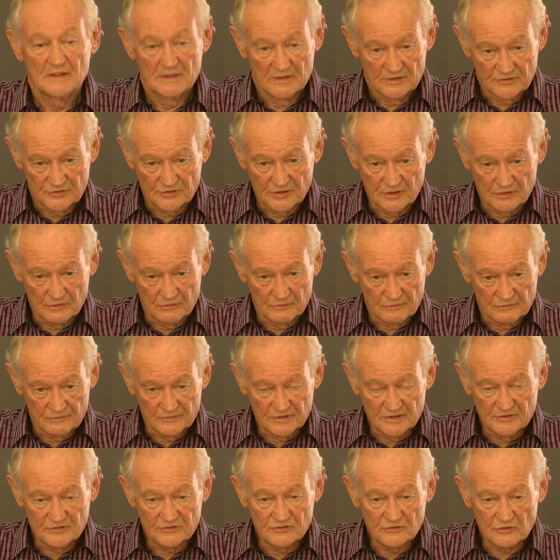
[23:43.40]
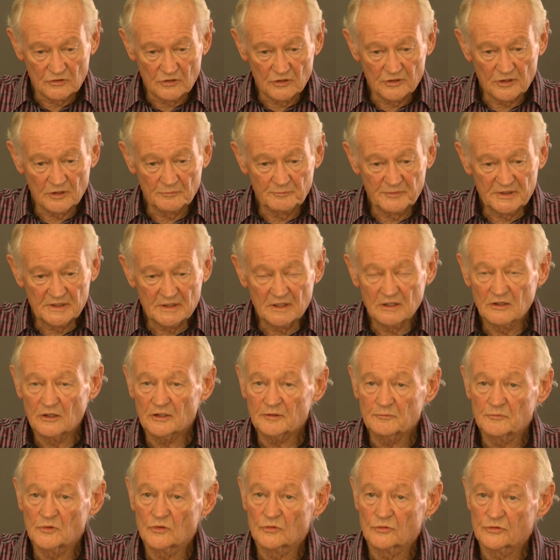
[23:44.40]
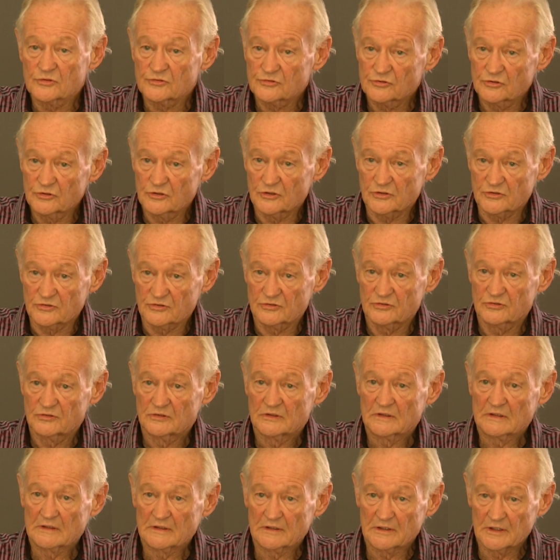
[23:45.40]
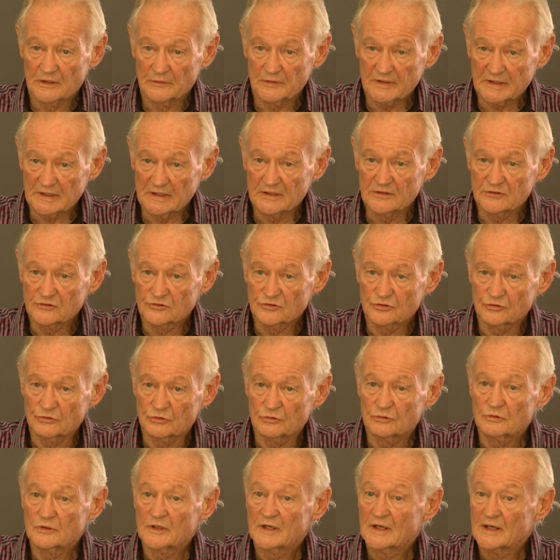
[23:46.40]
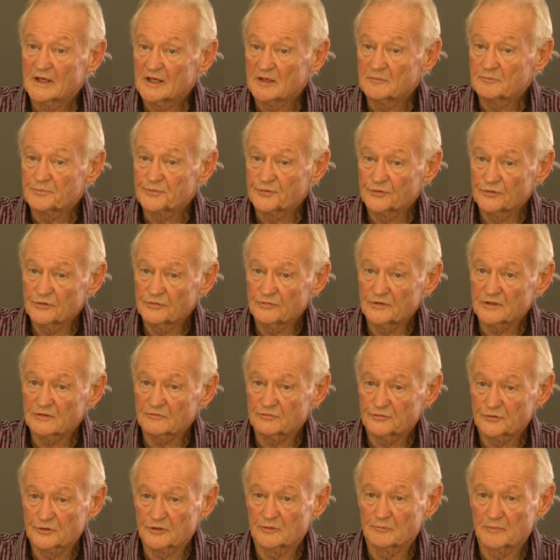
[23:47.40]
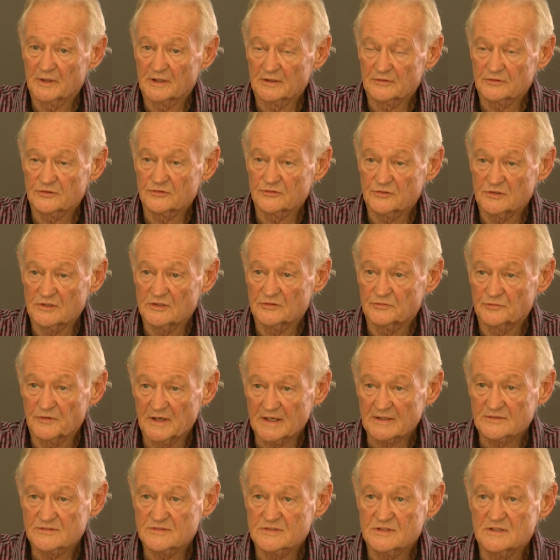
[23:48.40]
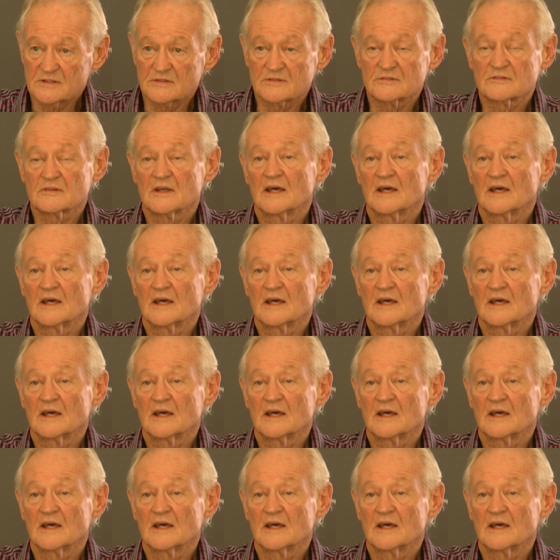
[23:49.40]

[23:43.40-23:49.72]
So there's got to be a lot more research going into improving foot and mouth disease vaccines.